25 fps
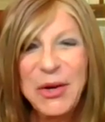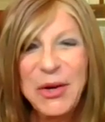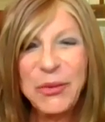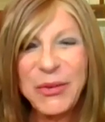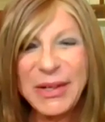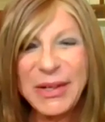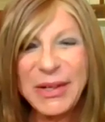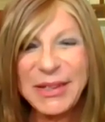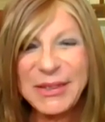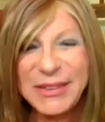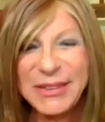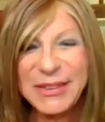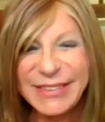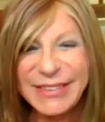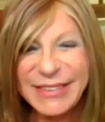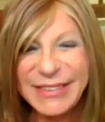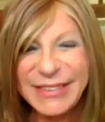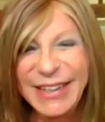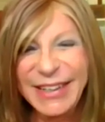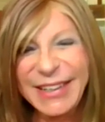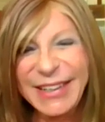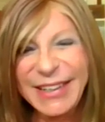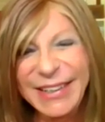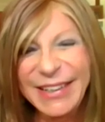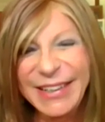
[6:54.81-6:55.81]
We're
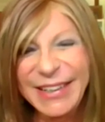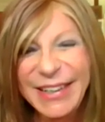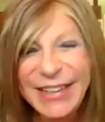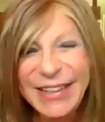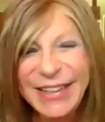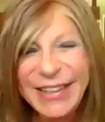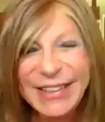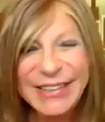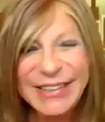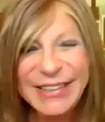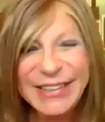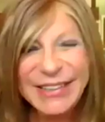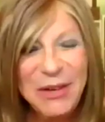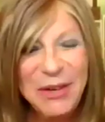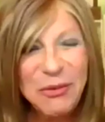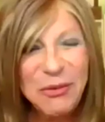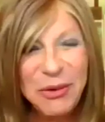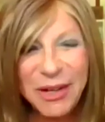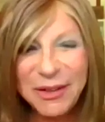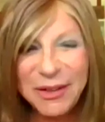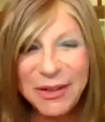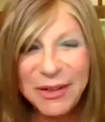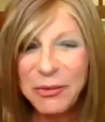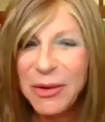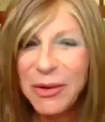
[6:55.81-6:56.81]
yeah,
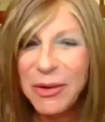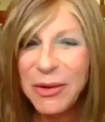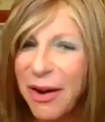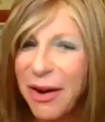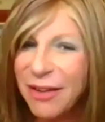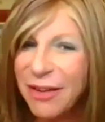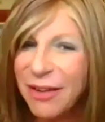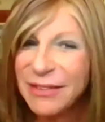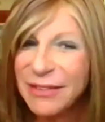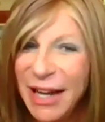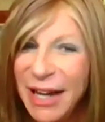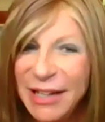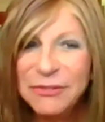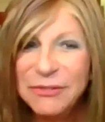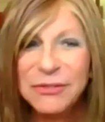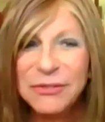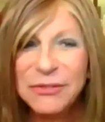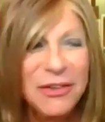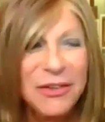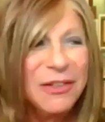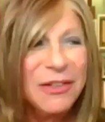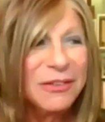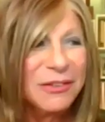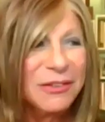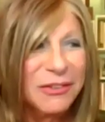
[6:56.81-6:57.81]
we're all
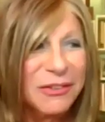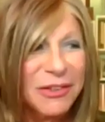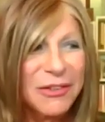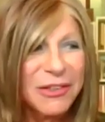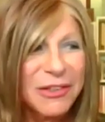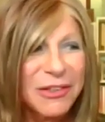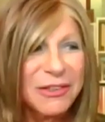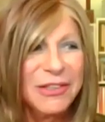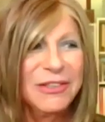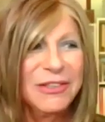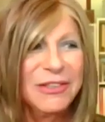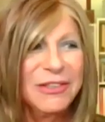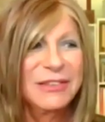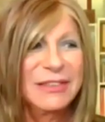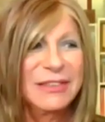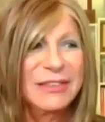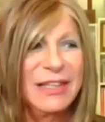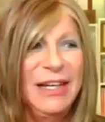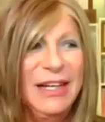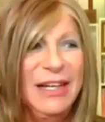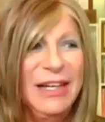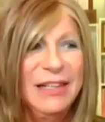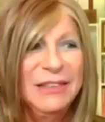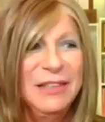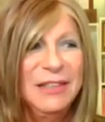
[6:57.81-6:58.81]
lifelong learners,
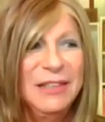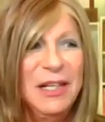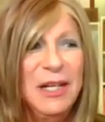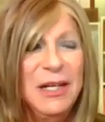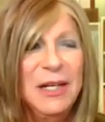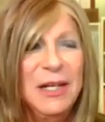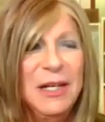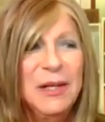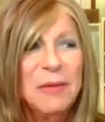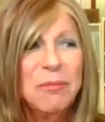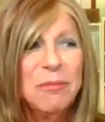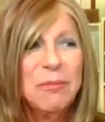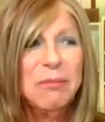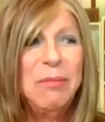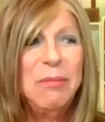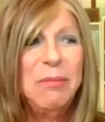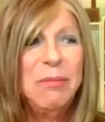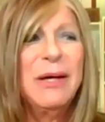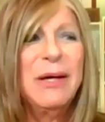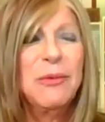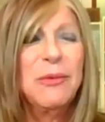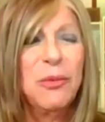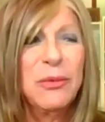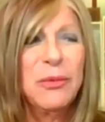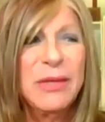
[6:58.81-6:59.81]

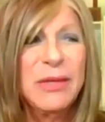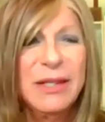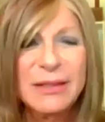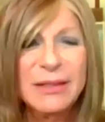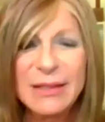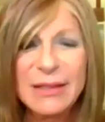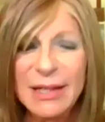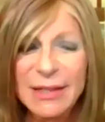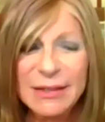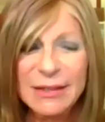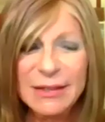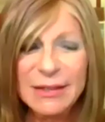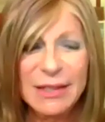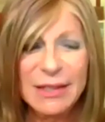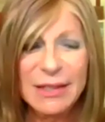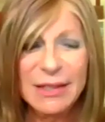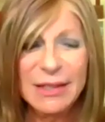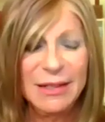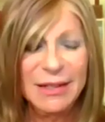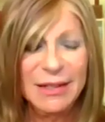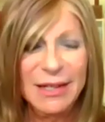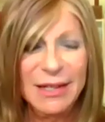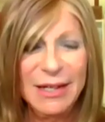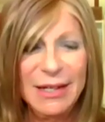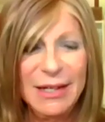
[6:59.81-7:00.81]
but the thing that
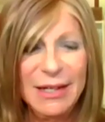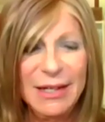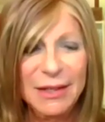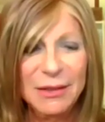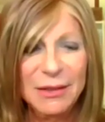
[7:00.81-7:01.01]
had